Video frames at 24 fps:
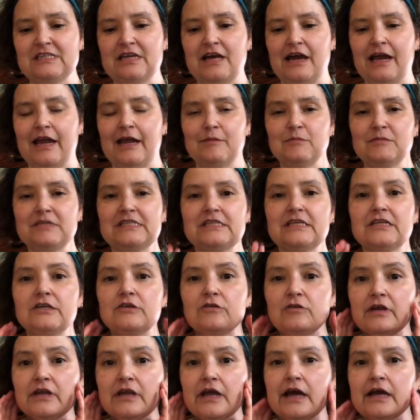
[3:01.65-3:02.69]
times that
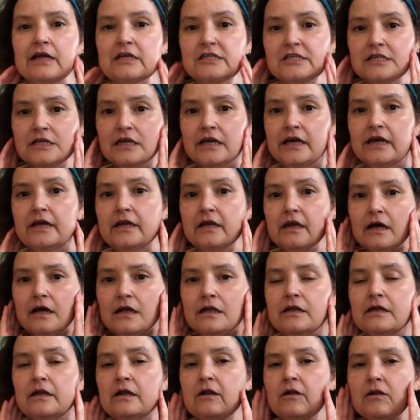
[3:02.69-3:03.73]
you could actually get
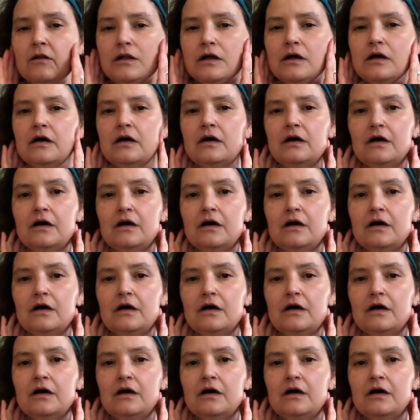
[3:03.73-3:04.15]
a little